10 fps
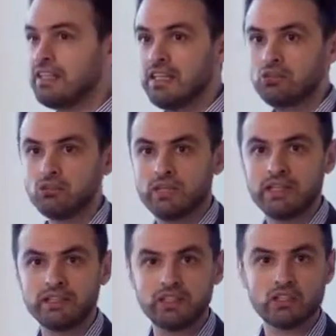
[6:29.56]
I need to
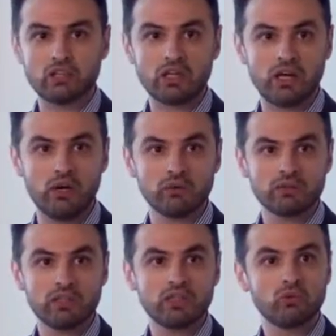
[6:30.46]
take this into
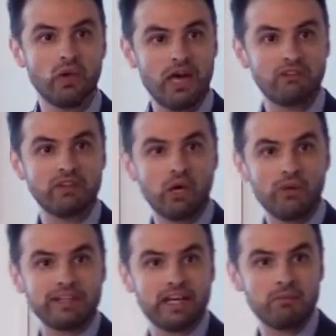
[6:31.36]
account to have a
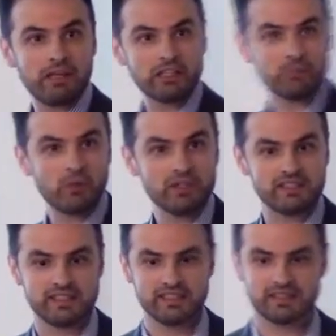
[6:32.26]
non-adiabatic
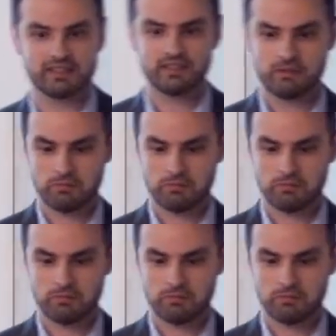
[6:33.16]
process.